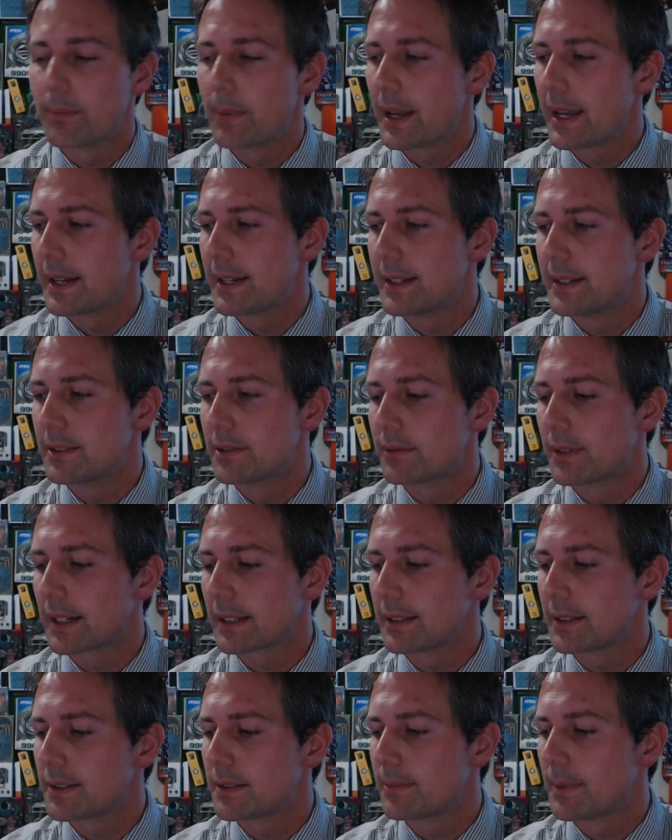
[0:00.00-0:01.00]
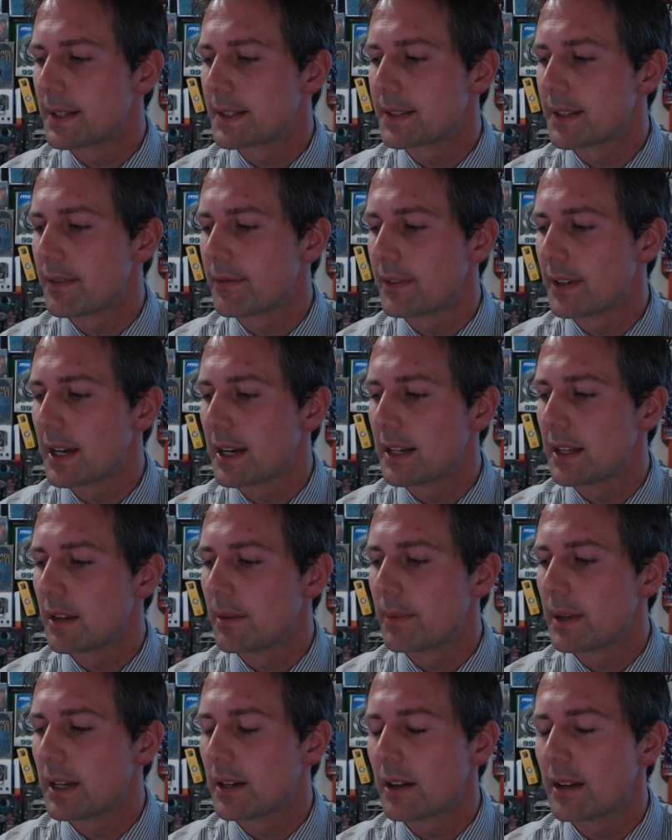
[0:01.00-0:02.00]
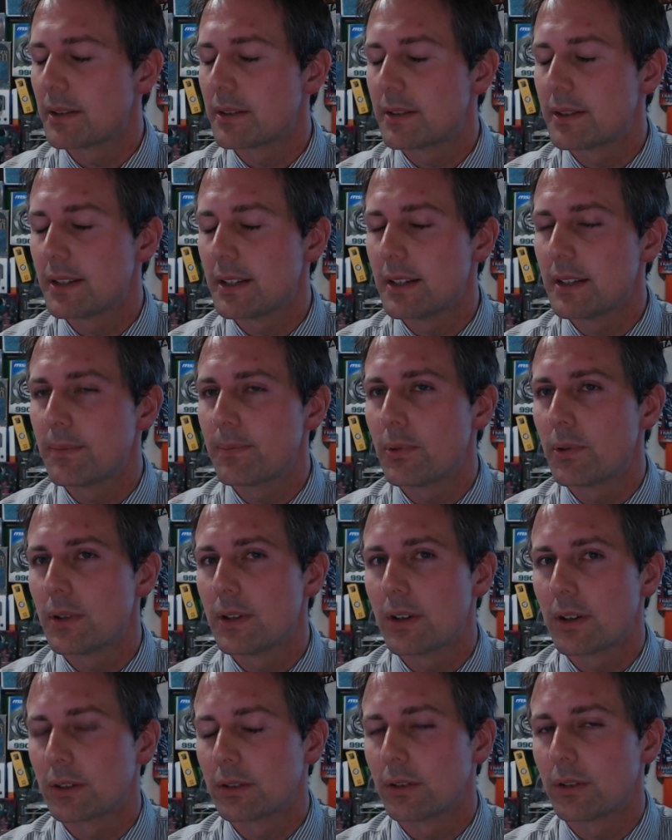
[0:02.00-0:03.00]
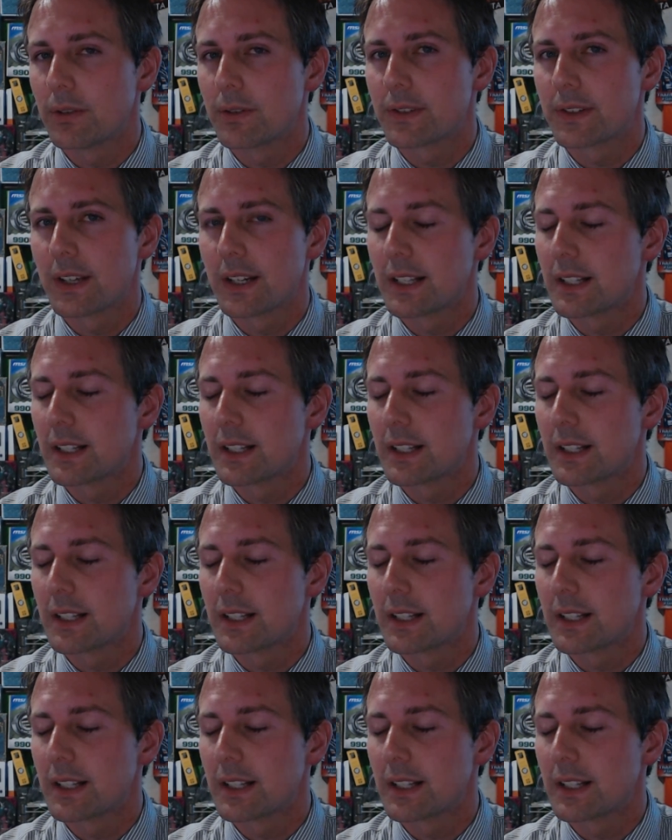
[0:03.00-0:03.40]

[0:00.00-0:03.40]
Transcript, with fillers: compared it directly to my 780, I mean, I did put it on low